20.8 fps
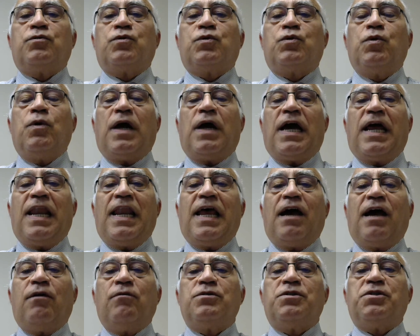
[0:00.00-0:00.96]
To
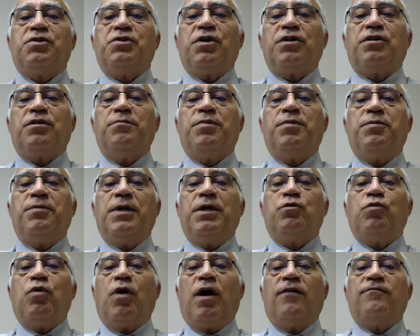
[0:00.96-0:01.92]
allow certain people
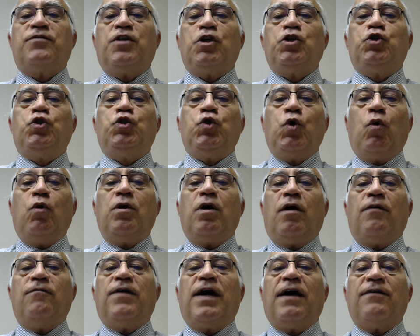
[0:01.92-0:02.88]
to have the joy
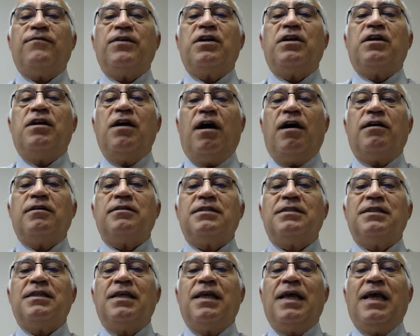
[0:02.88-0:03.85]
of having
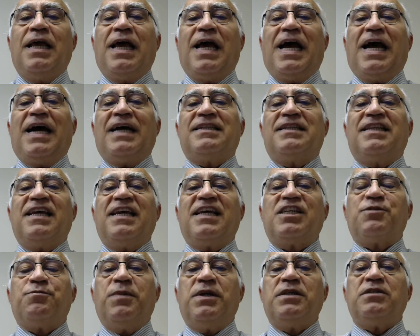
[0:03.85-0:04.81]
guns at the
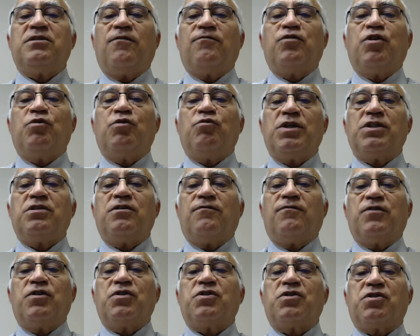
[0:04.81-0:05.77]
expense of the rest of
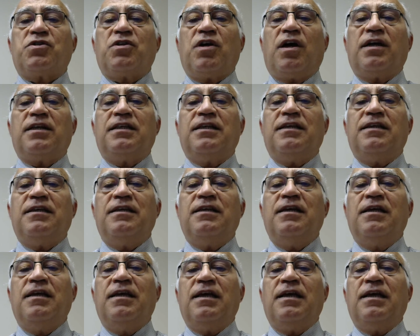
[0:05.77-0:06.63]
the society